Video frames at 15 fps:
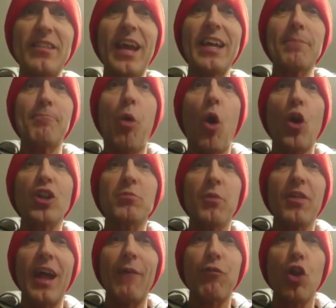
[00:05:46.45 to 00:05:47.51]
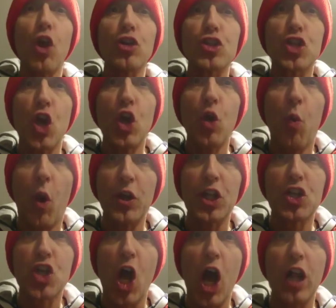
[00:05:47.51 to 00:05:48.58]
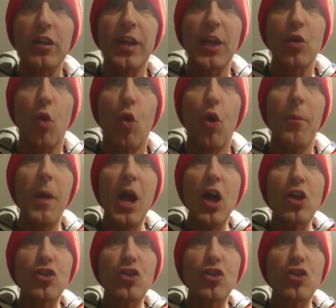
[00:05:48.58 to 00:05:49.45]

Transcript: night, Portsmouth have lost 2-1 to Charlton at home.